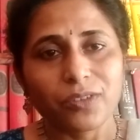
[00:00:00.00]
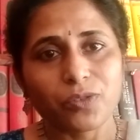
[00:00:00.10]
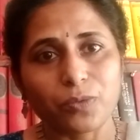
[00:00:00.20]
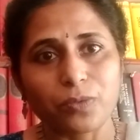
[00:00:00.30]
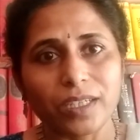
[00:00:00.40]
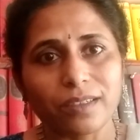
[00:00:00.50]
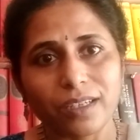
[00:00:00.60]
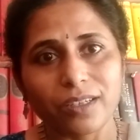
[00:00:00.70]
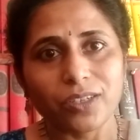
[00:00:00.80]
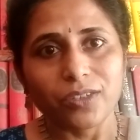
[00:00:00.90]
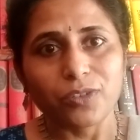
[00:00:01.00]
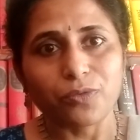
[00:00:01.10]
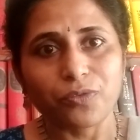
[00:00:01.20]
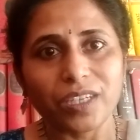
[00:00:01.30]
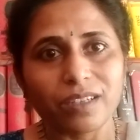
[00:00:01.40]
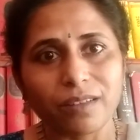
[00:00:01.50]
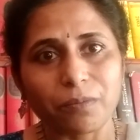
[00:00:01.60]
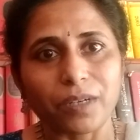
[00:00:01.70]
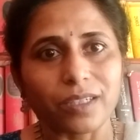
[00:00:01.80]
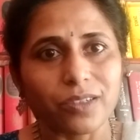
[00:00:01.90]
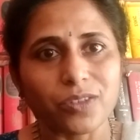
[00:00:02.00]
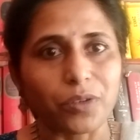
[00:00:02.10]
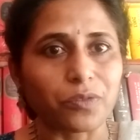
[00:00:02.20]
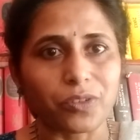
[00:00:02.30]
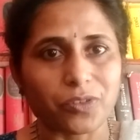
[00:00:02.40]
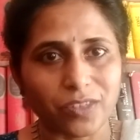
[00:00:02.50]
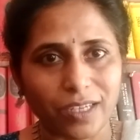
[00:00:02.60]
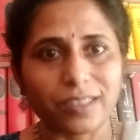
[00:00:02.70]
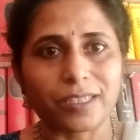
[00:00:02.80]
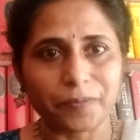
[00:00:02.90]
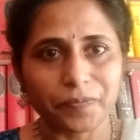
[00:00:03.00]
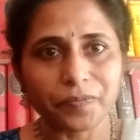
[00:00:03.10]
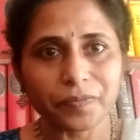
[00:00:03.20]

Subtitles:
So we need to feel the pulse of the society.